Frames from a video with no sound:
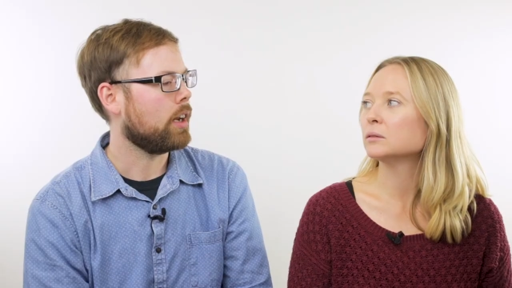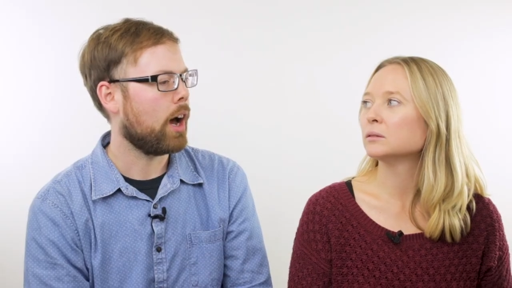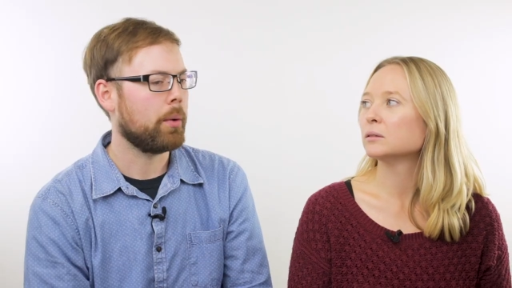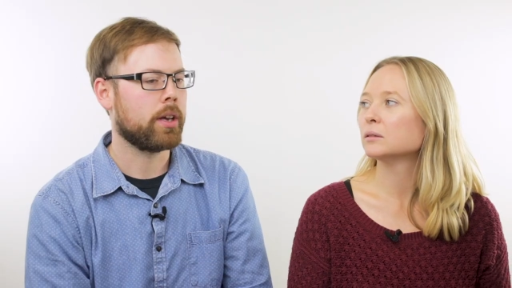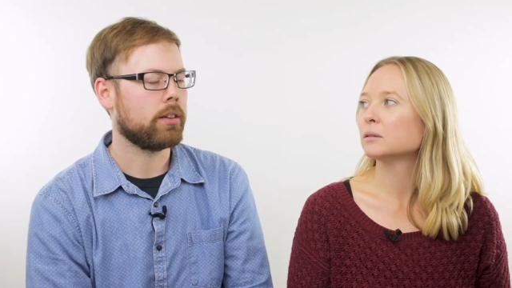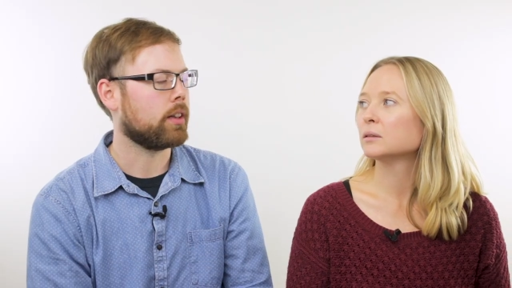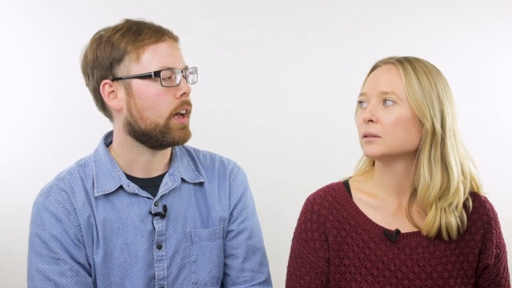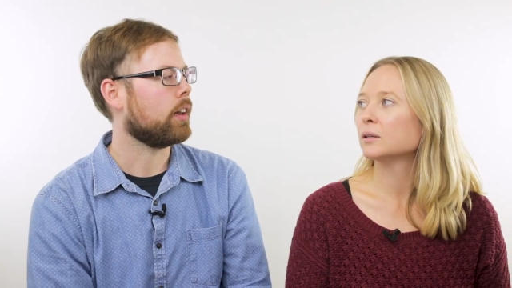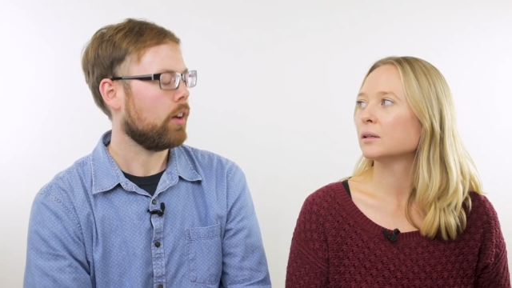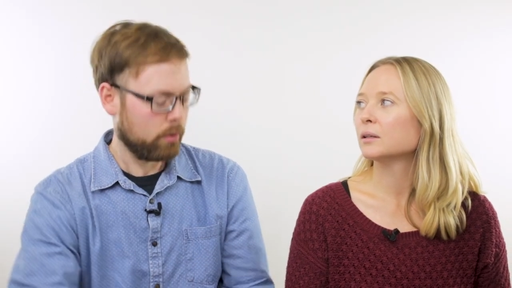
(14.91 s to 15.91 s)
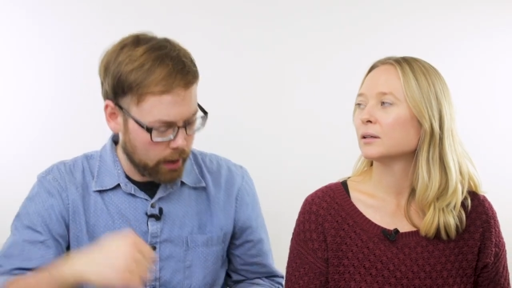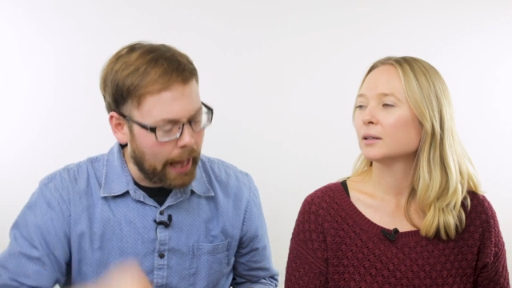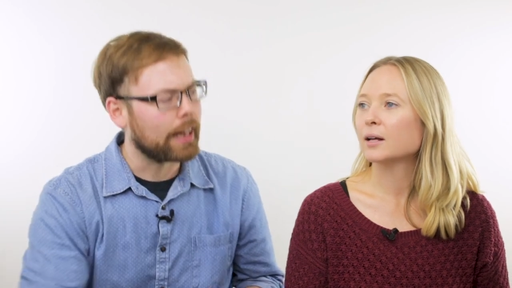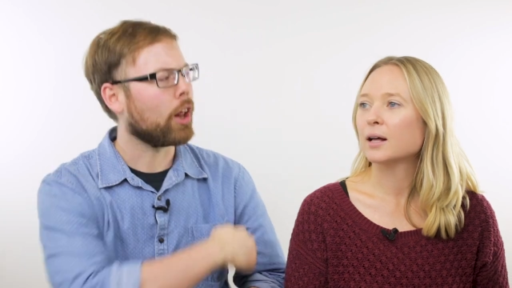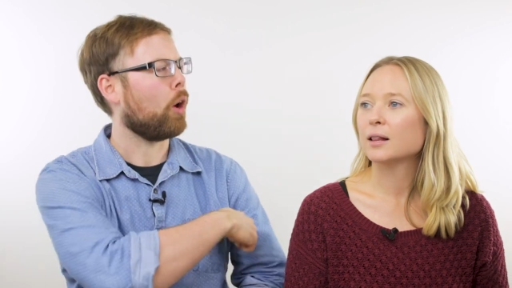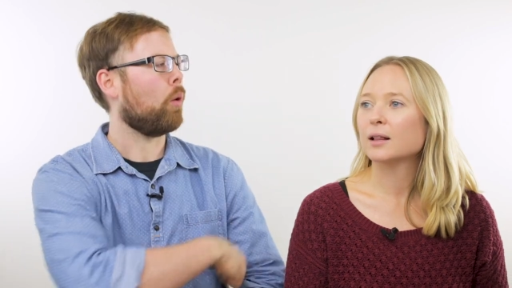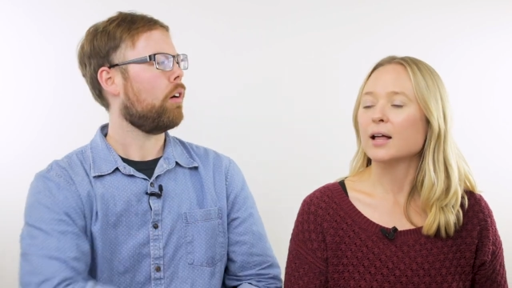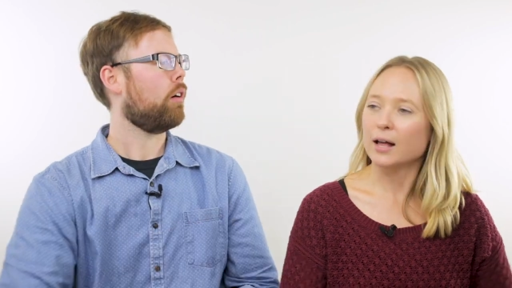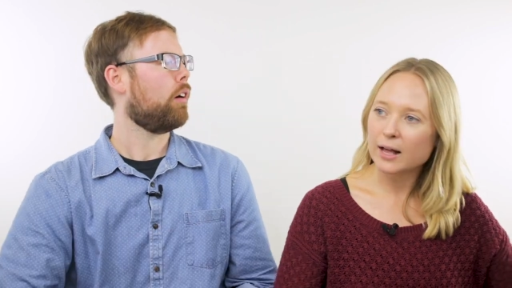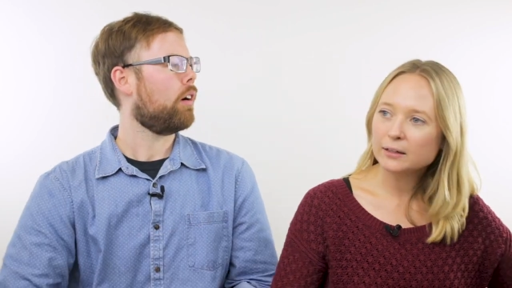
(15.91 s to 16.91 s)
Speaker 1: and now we can say hello. Hello.
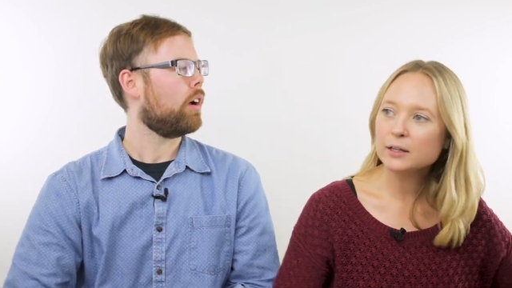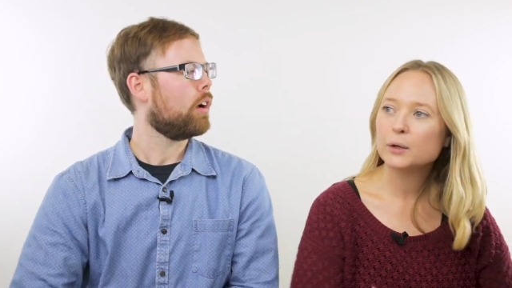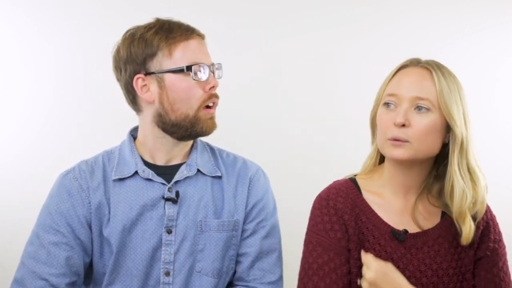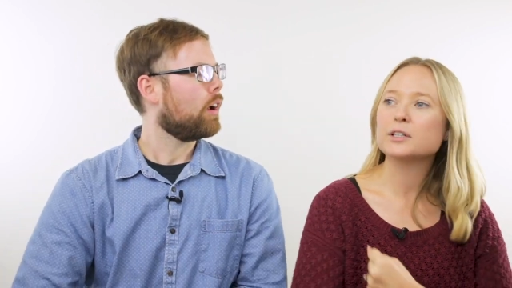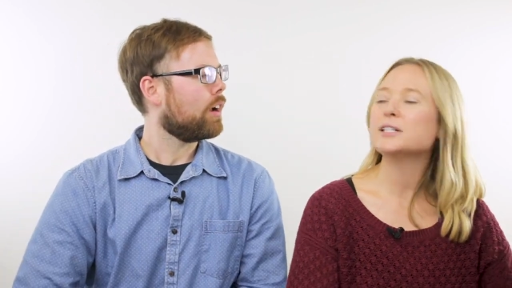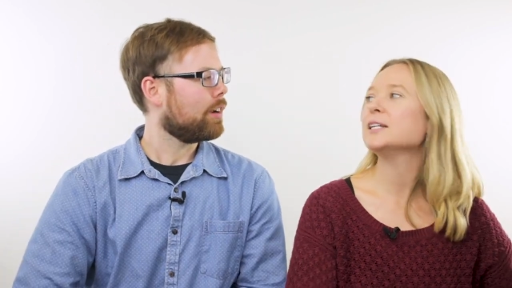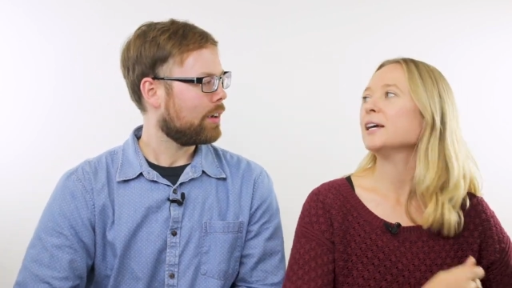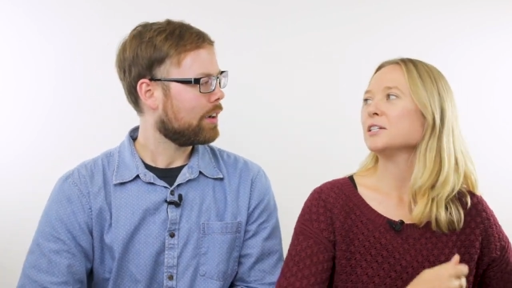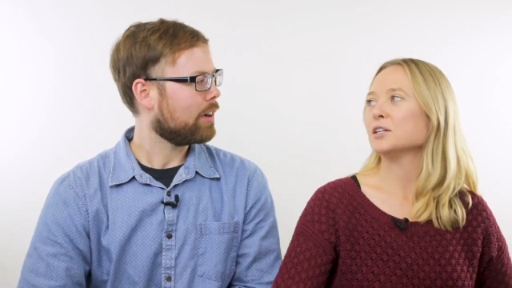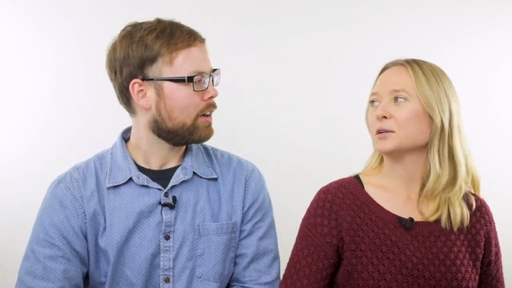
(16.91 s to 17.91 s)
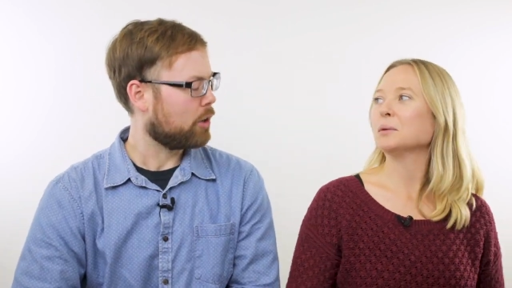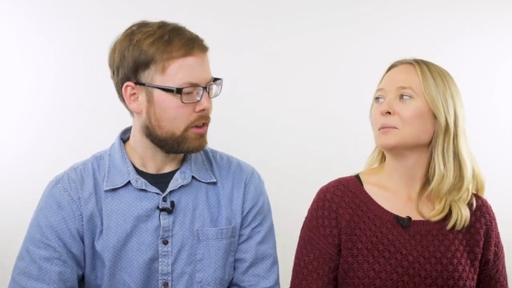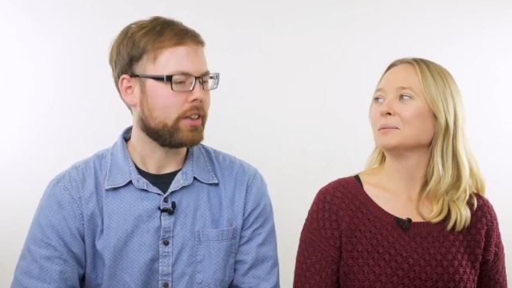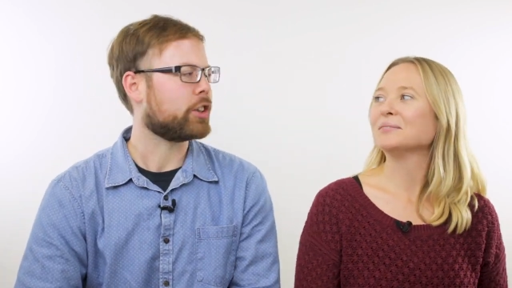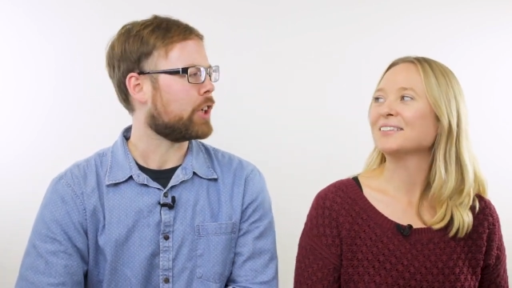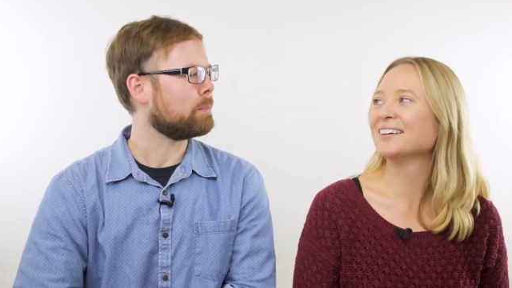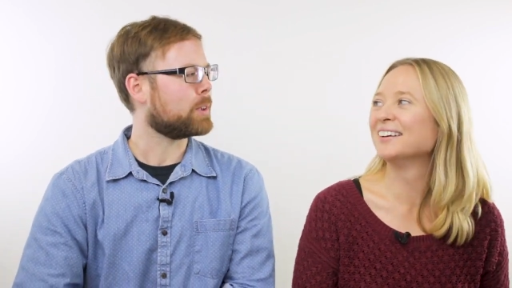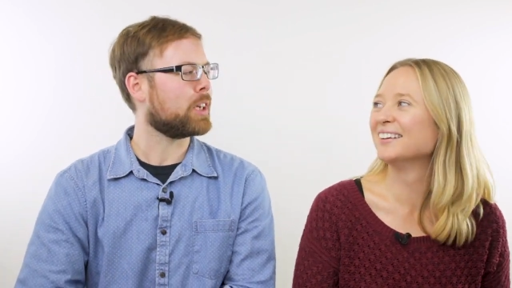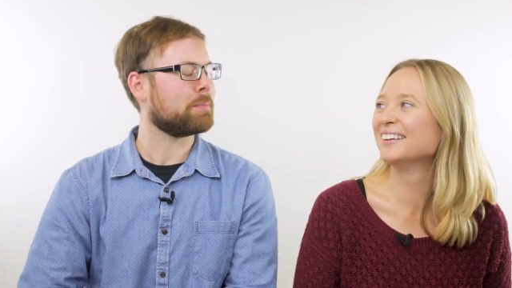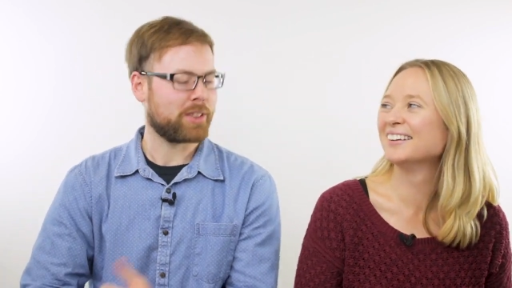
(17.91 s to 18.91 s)
Speaker 2: Hello, good day to you. Good,
Speaker 1: chip,
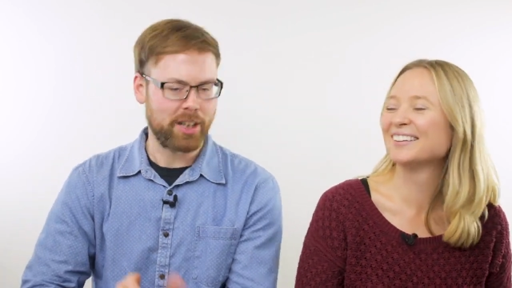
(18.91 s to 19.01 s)
chip,